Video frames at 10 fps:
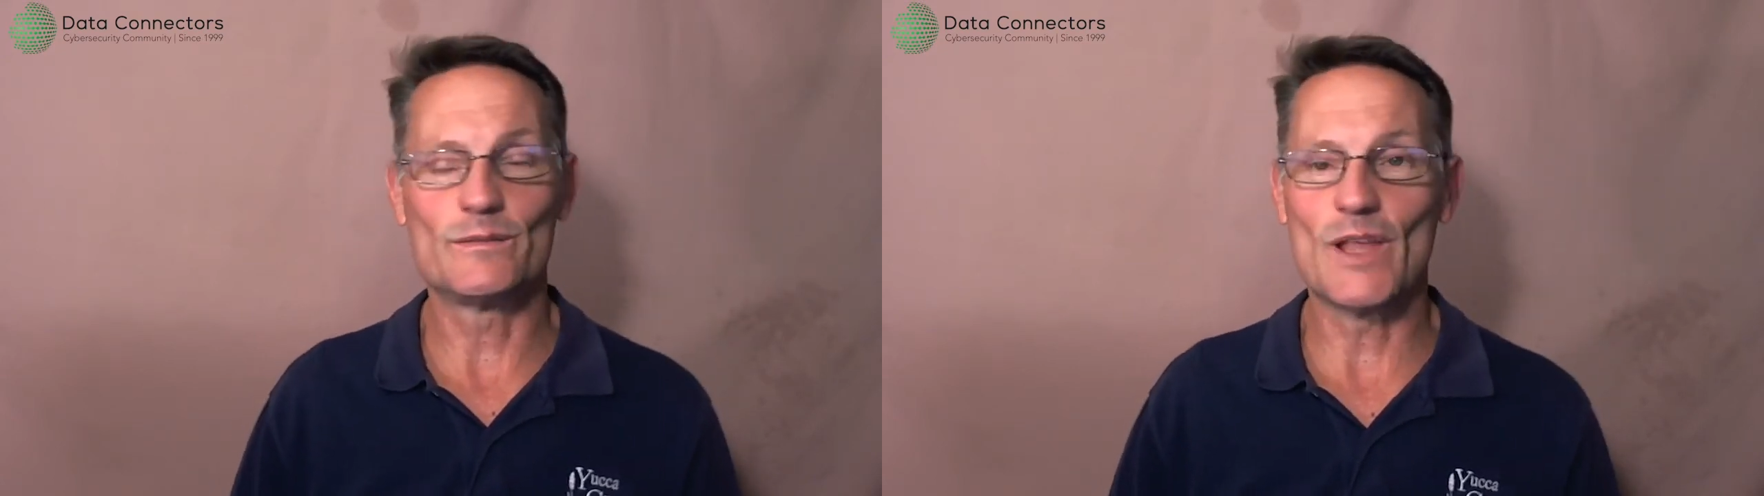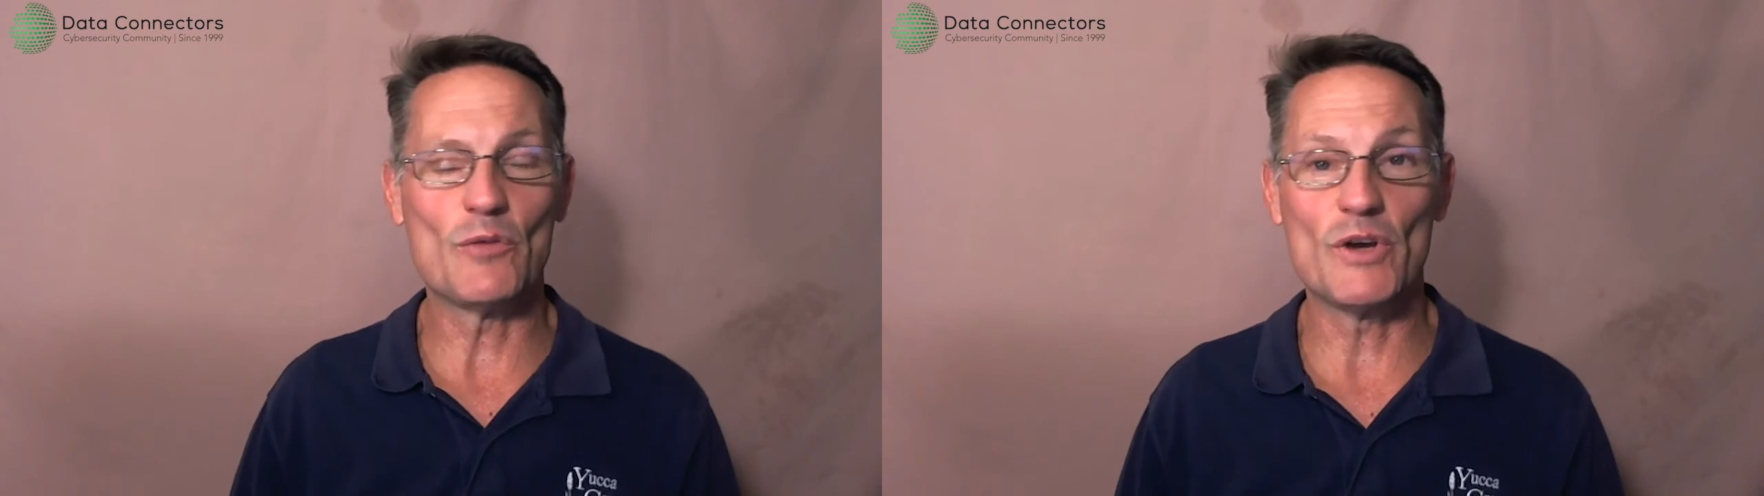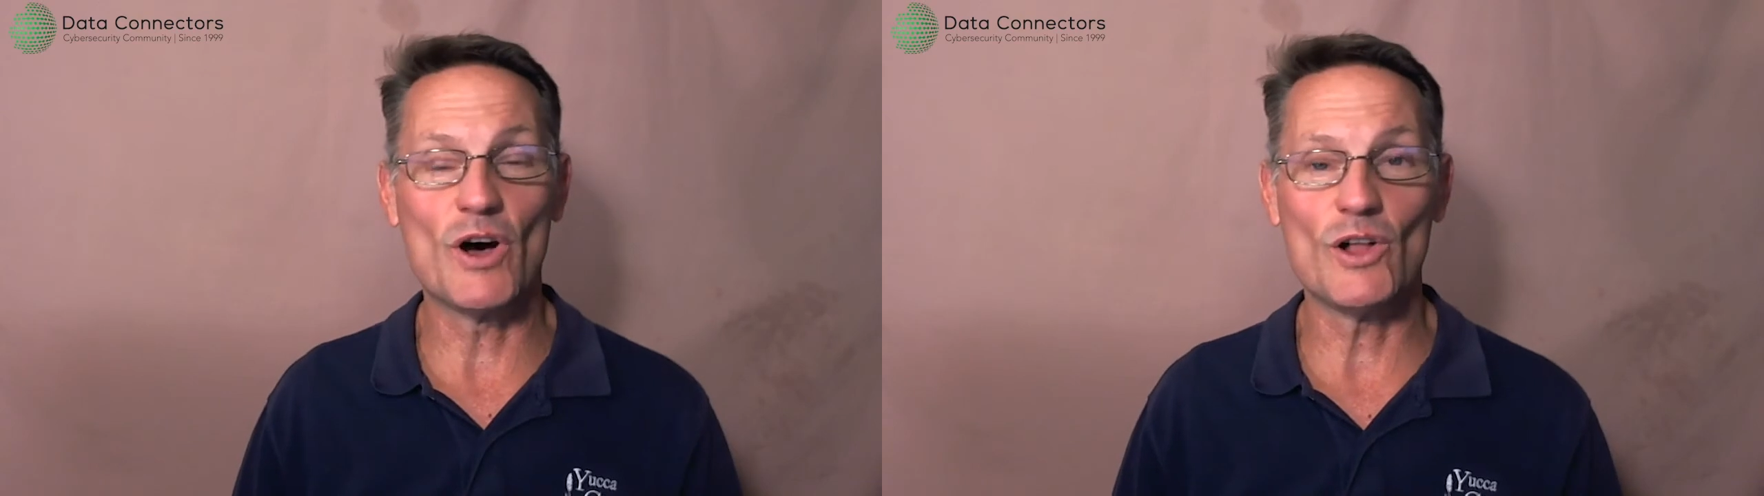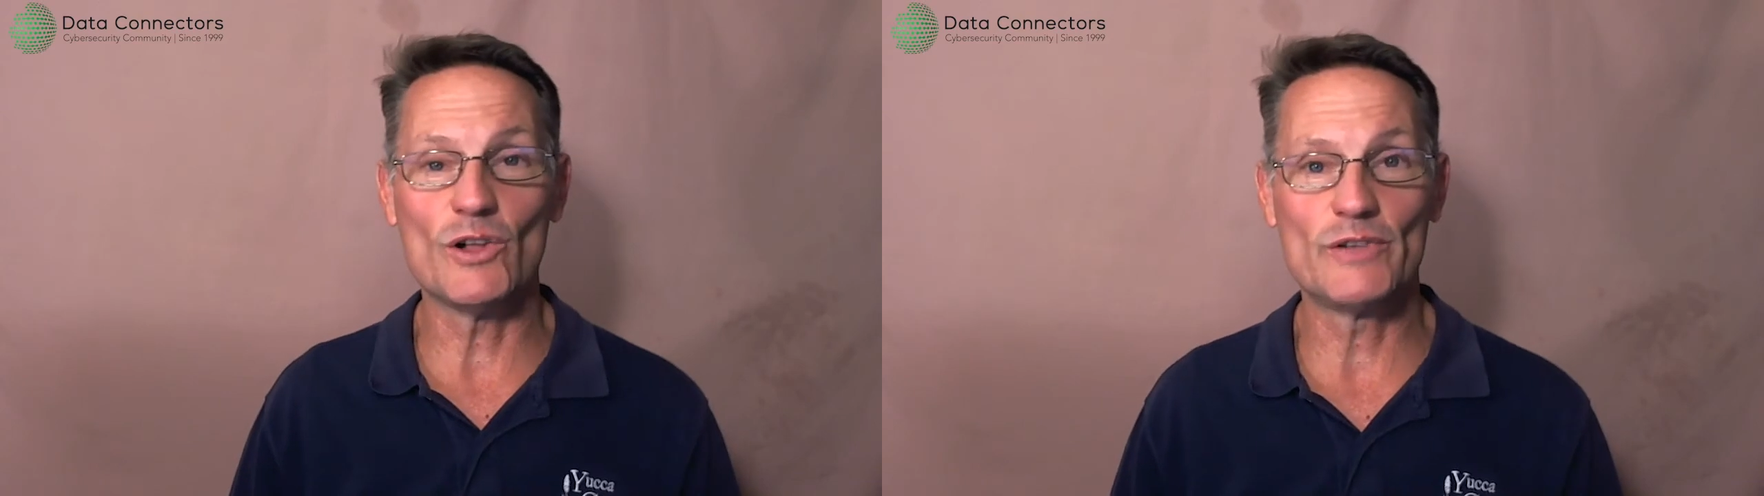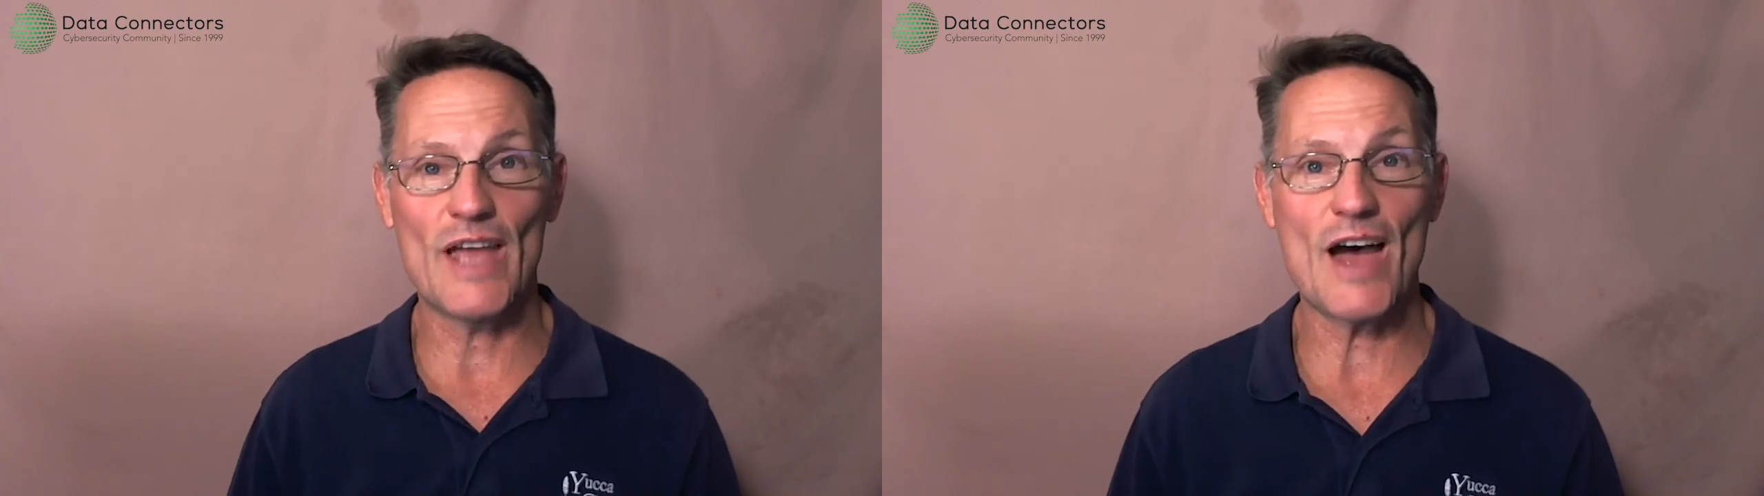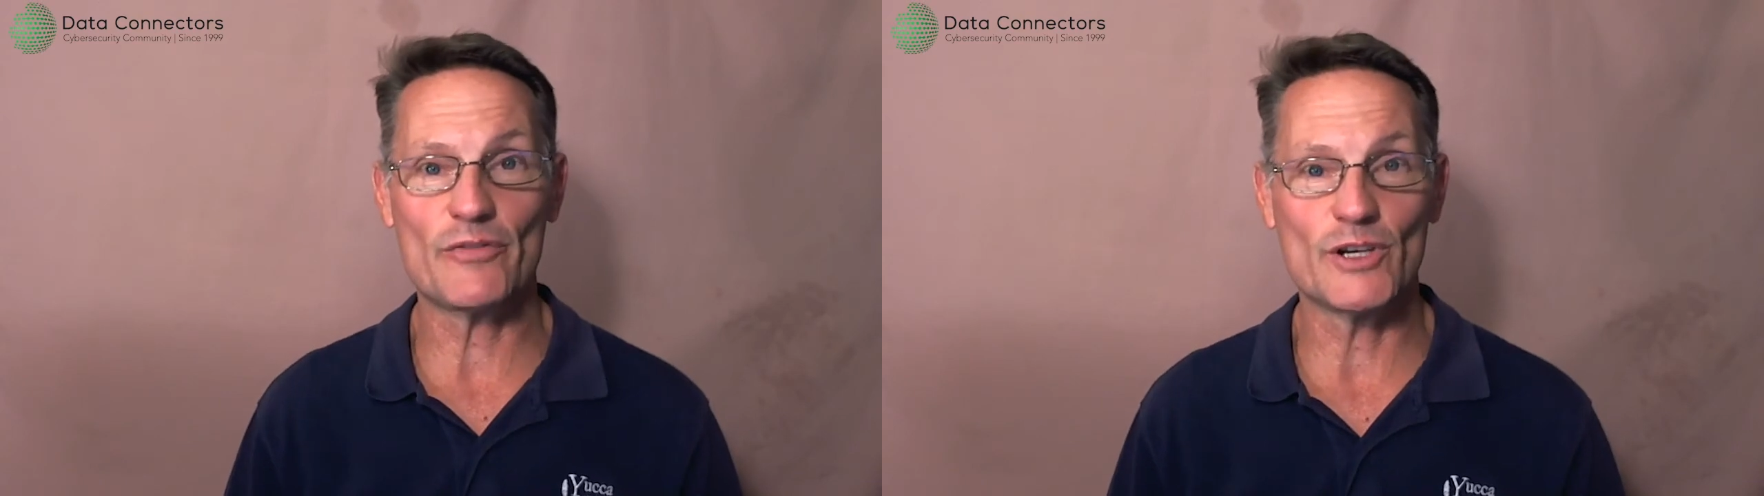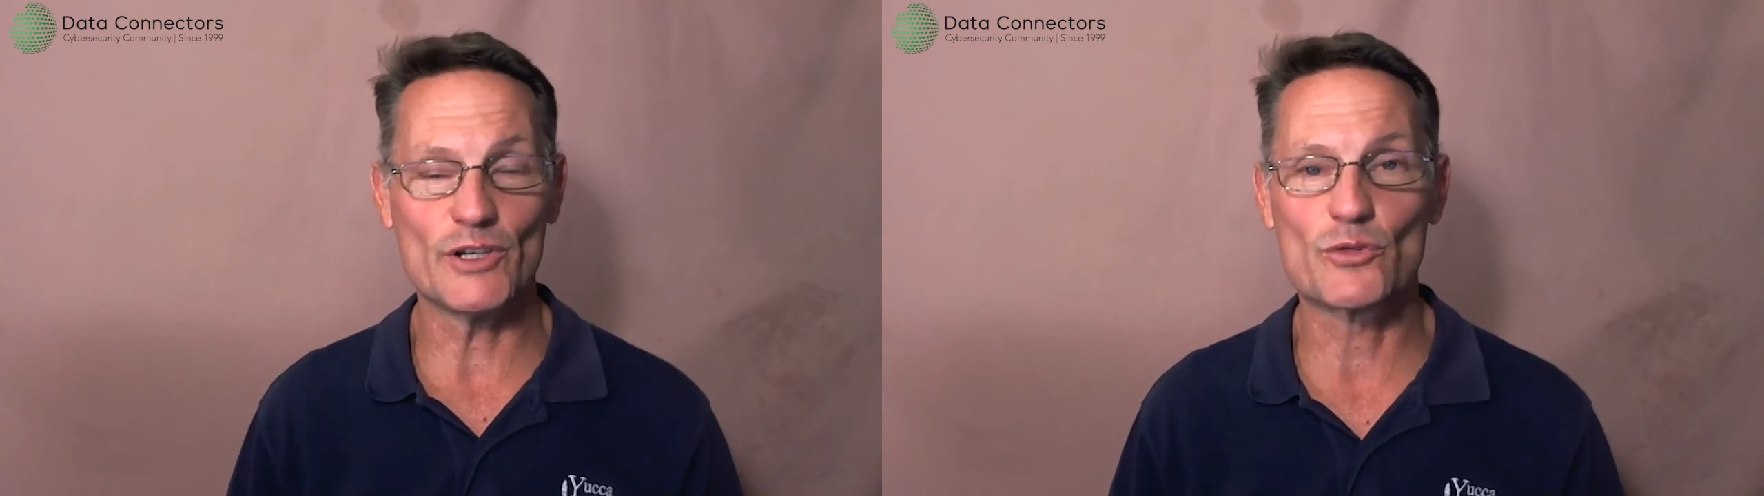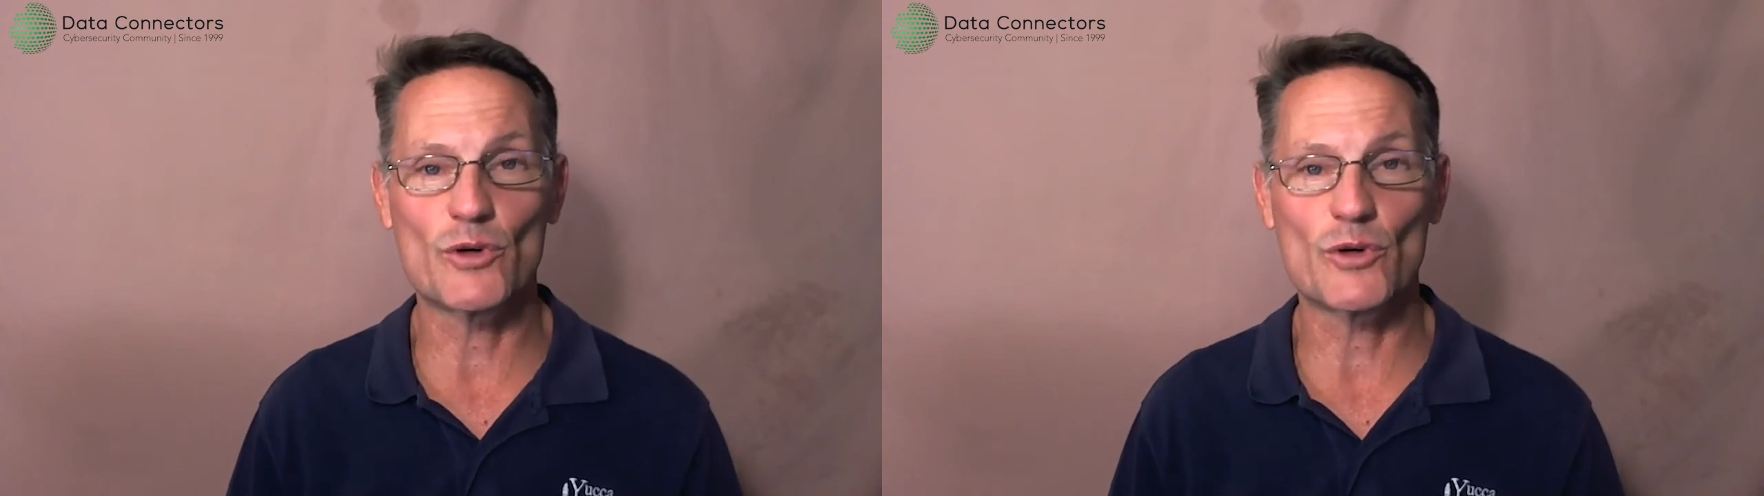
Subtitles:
we all have to